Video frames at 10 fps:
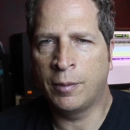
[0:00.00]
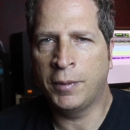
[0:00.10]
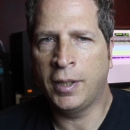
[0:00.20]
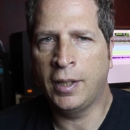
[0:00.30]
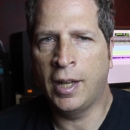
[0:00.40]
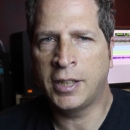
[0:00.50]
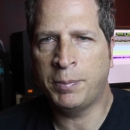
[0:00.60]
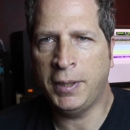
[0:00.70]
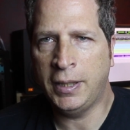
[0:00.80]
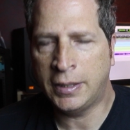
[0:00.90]
from the
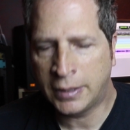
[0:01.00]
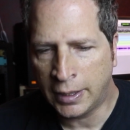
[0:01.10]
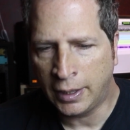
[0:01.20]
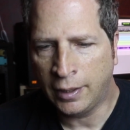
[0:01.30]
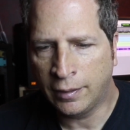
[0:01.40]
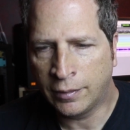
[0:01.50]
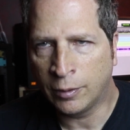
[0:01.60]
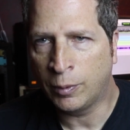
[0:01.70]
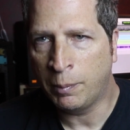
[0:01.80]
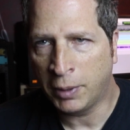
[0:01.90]
SBDC
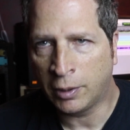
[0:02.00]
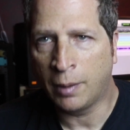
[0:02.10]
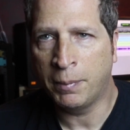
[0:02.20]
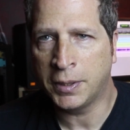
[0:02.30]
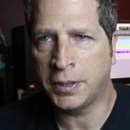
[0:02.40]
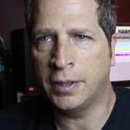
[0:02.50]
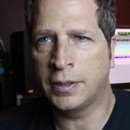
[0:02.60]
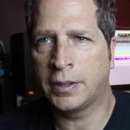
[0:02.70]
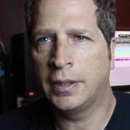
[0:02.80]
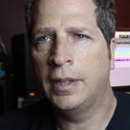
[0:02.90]
to rebuild our
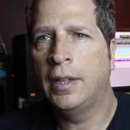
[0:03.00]
business.